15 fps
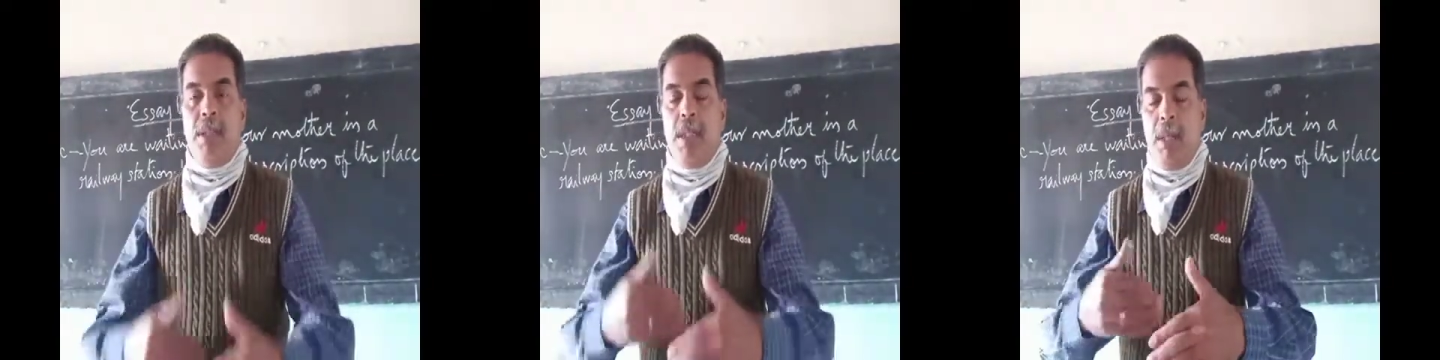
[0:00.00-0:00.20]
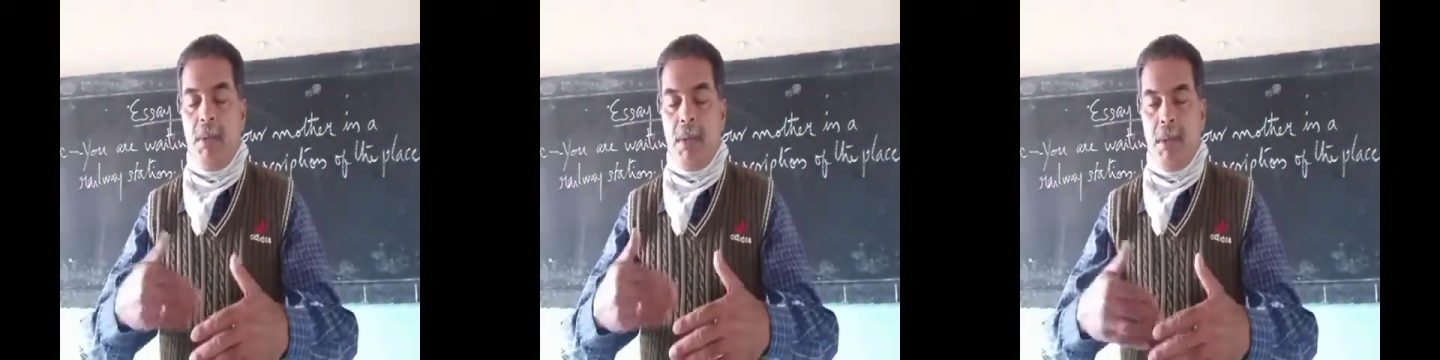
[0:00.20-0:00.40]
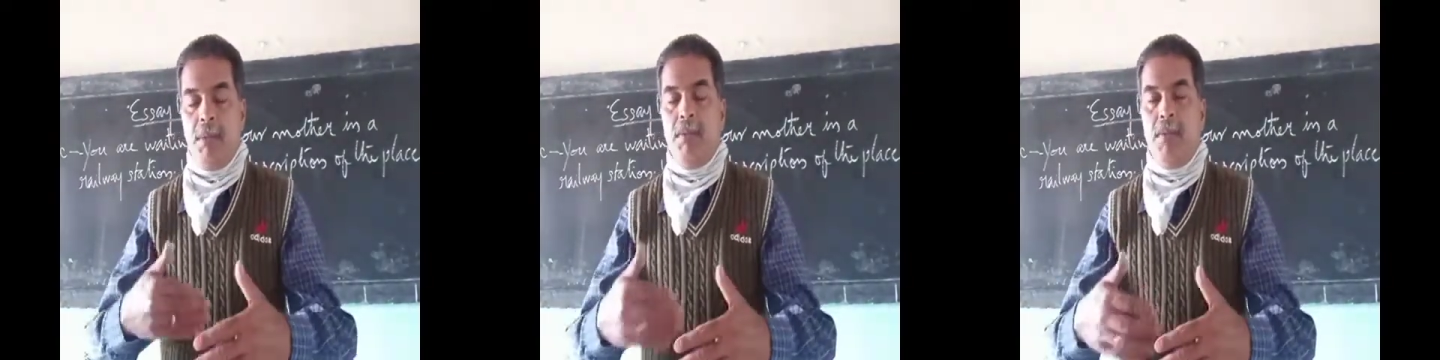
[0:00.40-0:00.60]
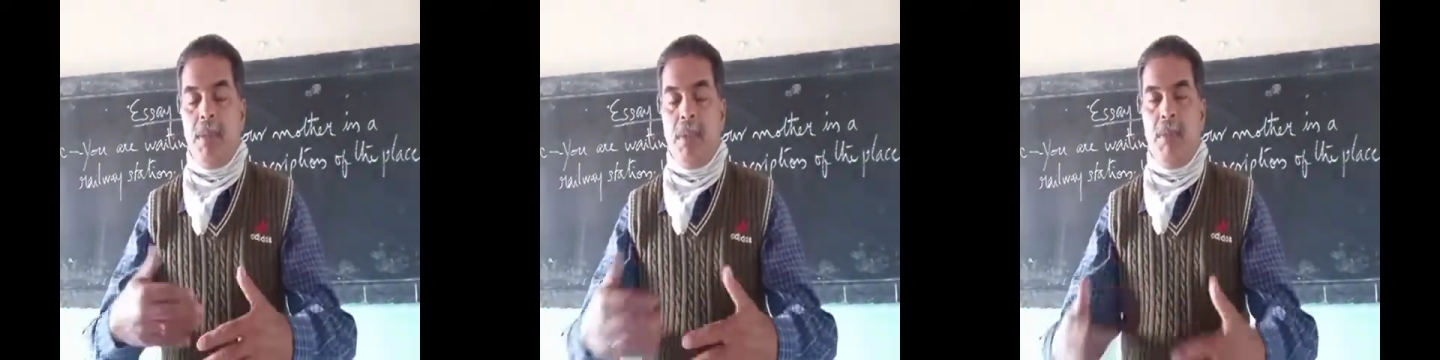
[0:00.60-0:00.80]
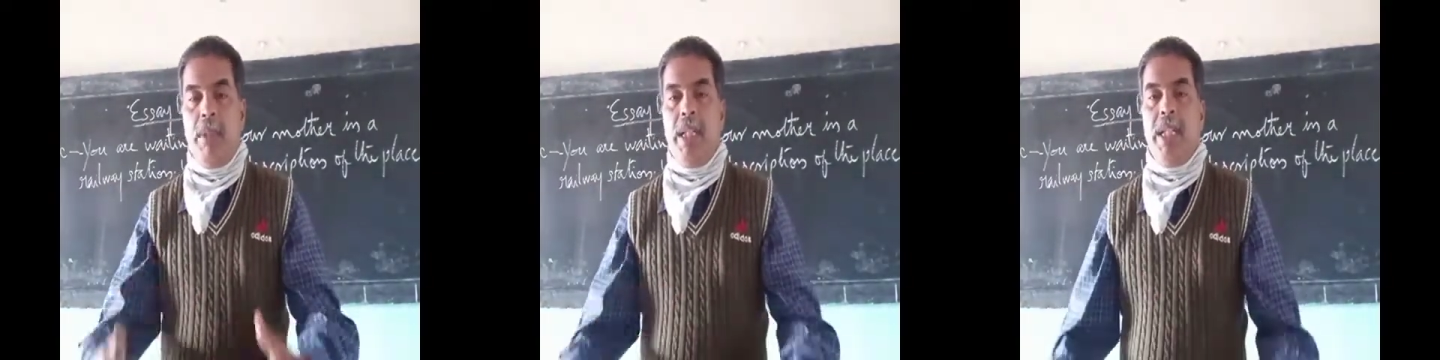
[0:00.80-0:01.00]
from
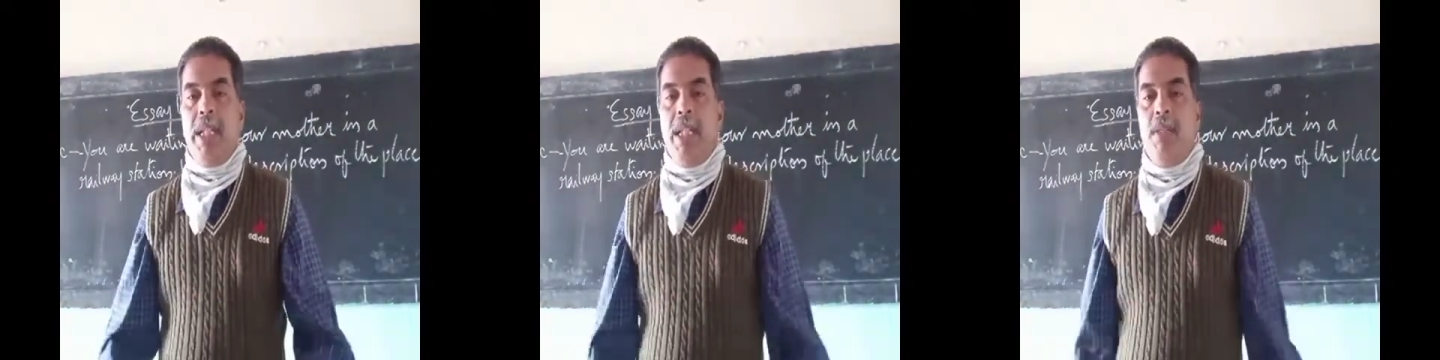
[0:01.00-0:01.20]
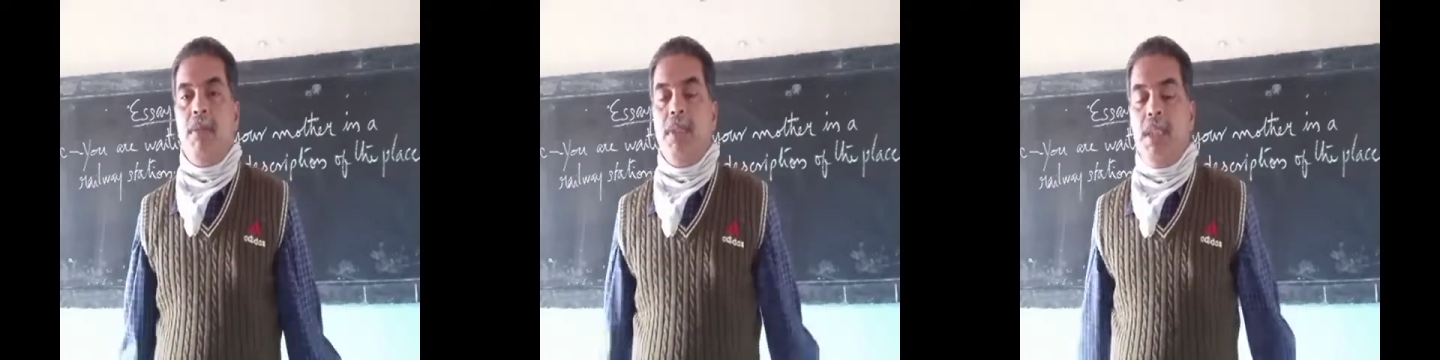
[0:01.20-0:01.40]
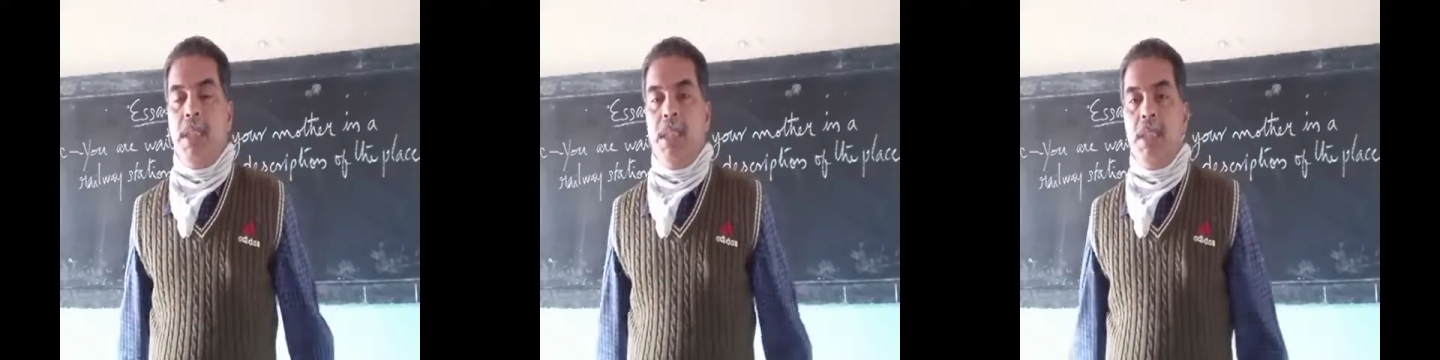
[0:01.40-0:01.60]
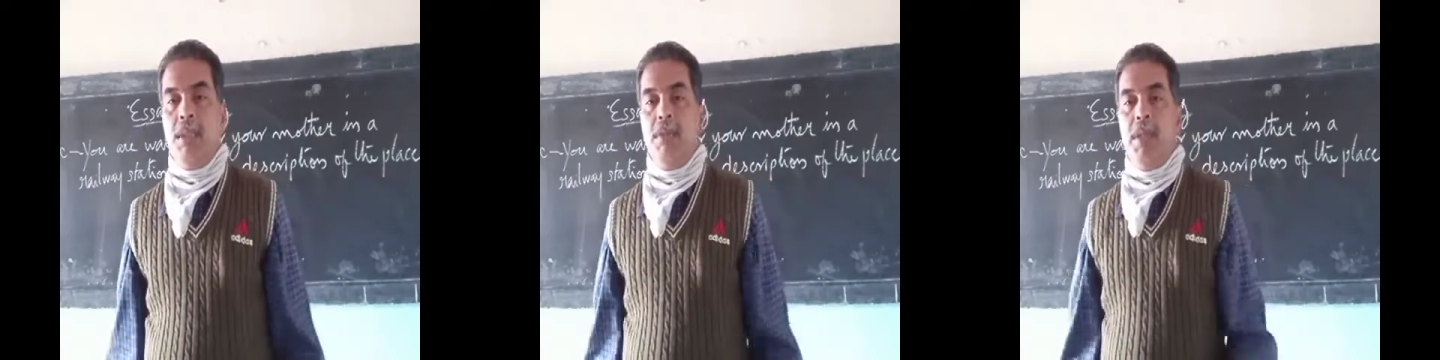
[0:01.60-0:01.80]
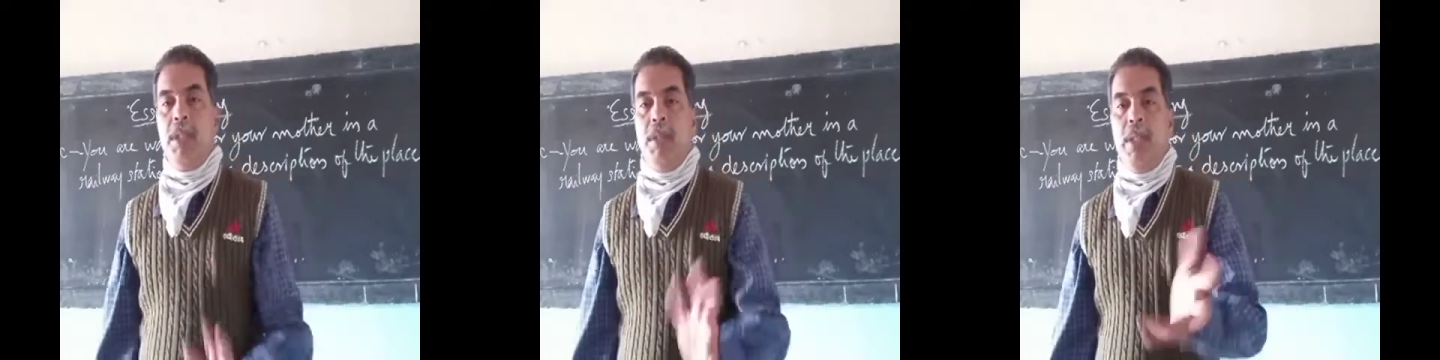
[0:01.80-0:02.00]
the main gate of the
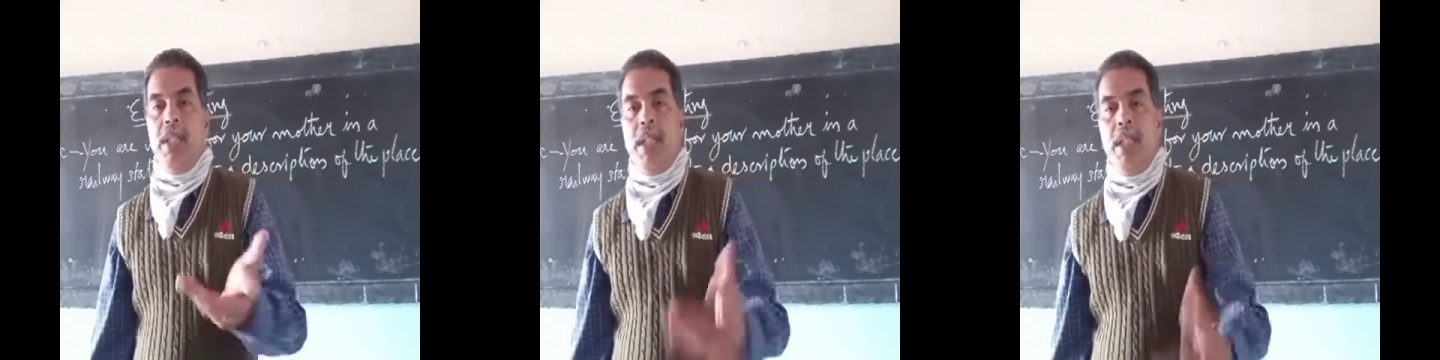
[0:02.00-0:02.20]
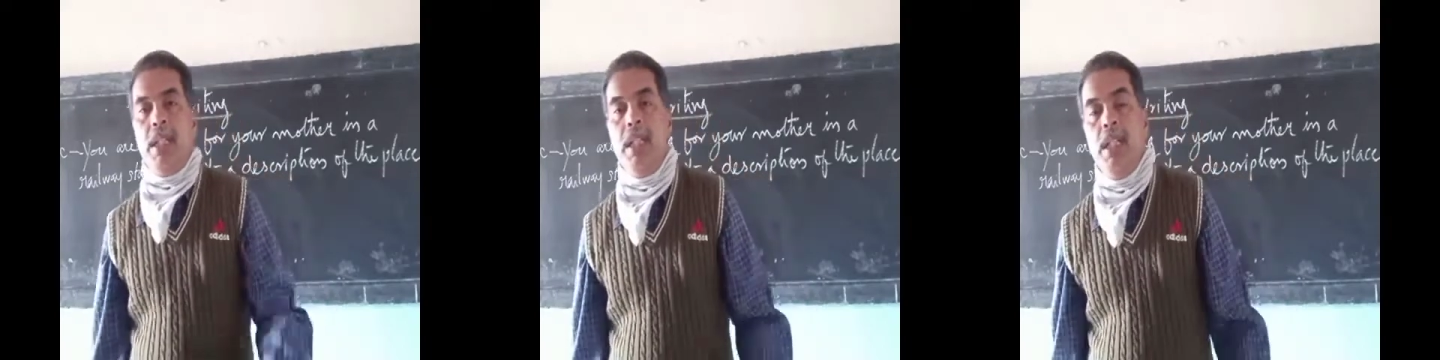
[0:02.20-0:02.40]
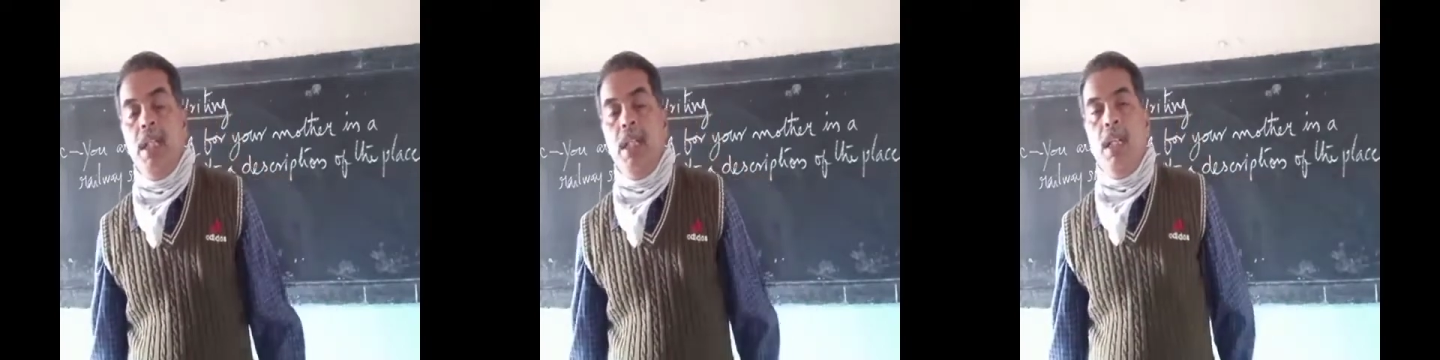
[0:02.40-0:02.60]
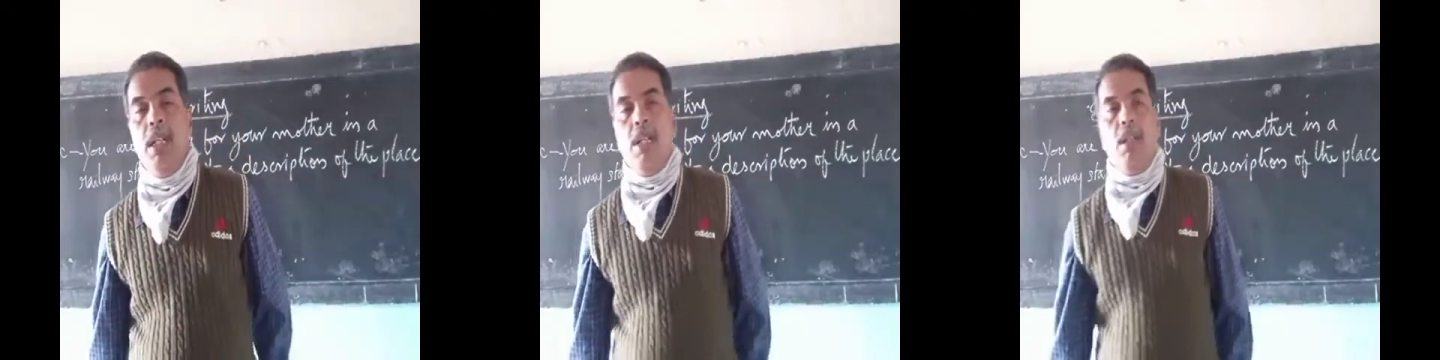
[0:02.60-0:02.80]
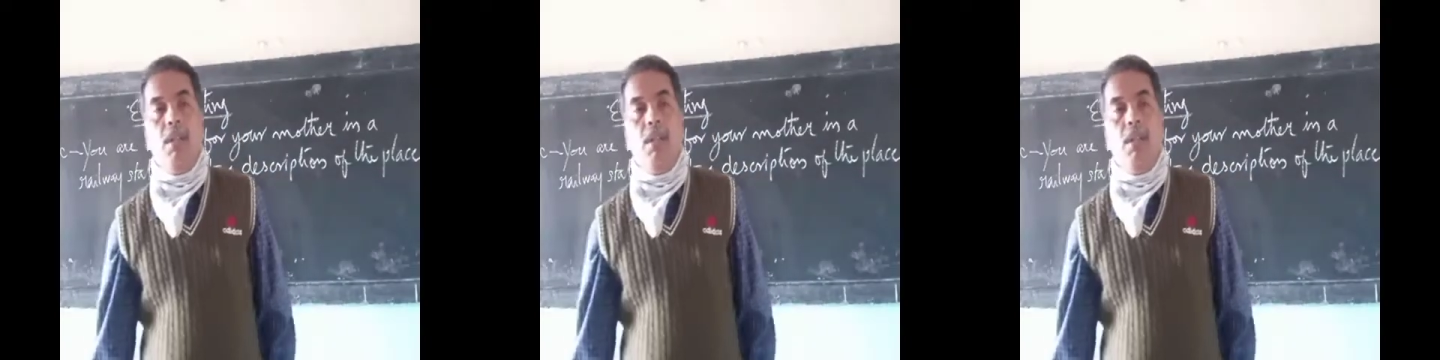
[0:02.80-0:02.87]
station when you enter.